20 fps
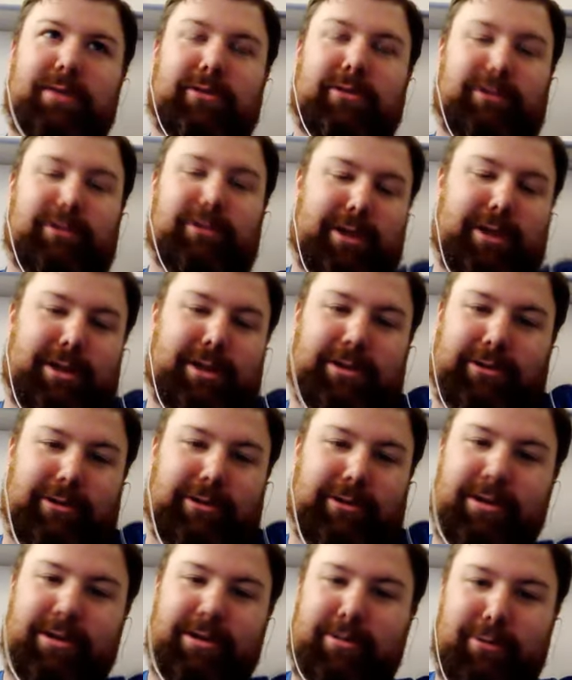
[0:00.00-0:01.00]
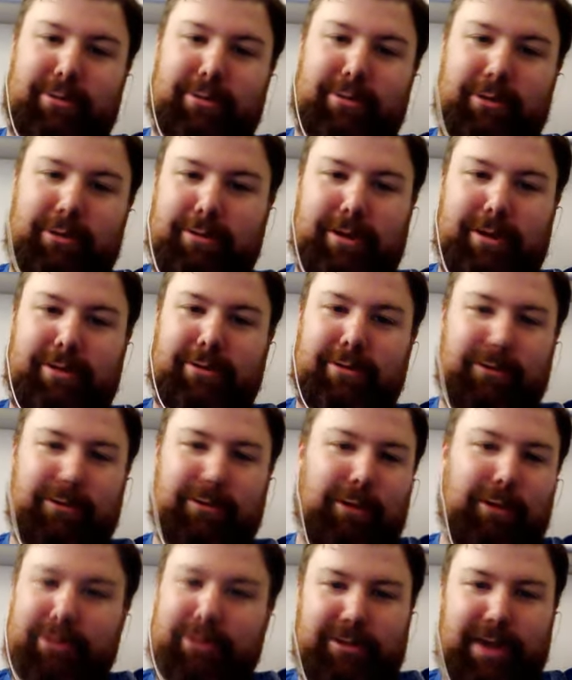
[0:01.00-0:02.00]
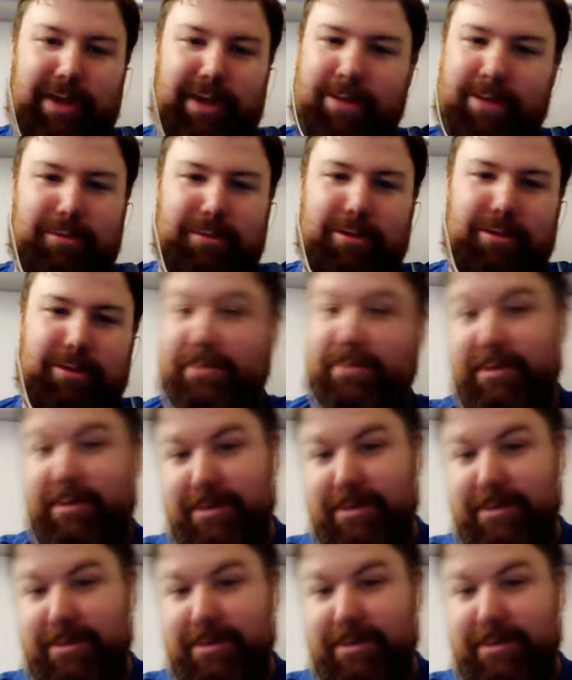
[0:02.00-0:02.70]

you can't escalate anymore, right? There's always the top of the pyramid.